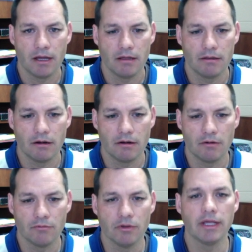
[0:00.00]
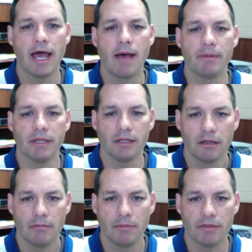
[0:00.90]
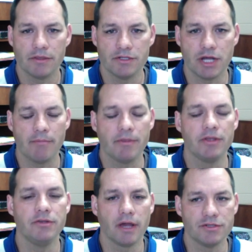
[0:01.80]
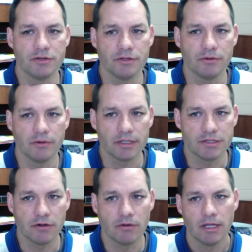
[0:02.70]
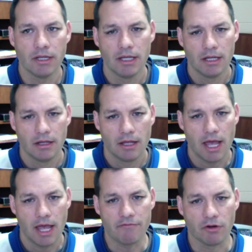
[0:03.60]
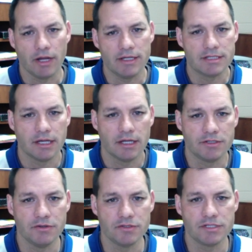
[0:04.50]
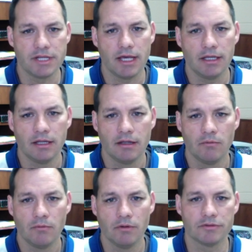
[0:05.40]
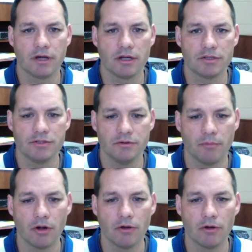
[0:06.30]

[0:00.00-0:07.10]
are really happy about the job that you guys are doing. So have a great Tuesday. We will talk to you tomorrow.